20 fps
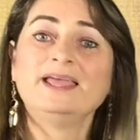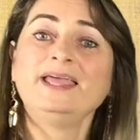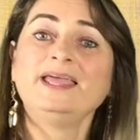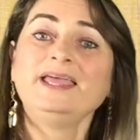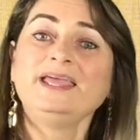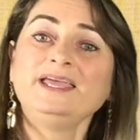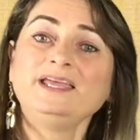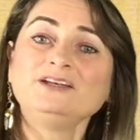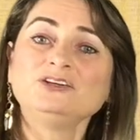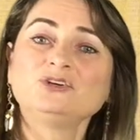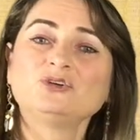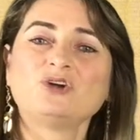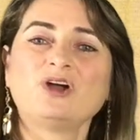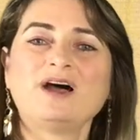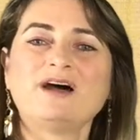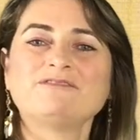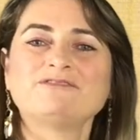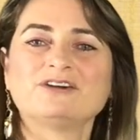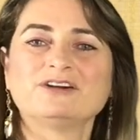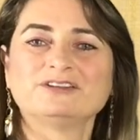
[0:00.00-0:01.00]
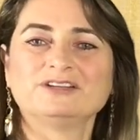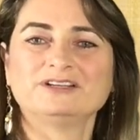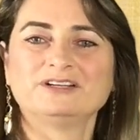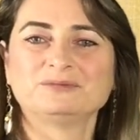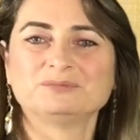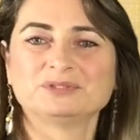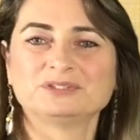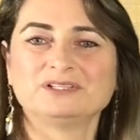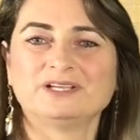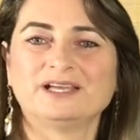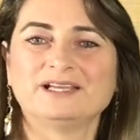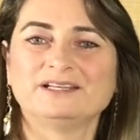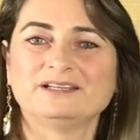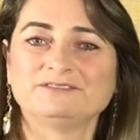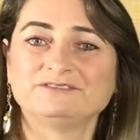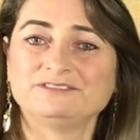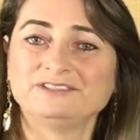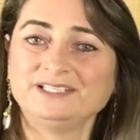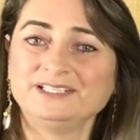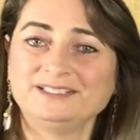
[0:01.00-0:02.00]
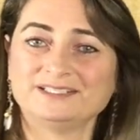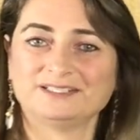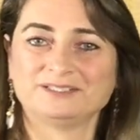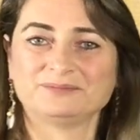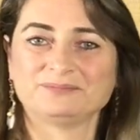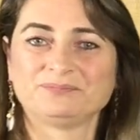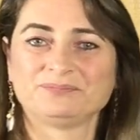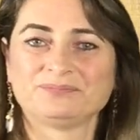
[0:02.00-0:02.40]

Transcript: and graph on the number line if needed.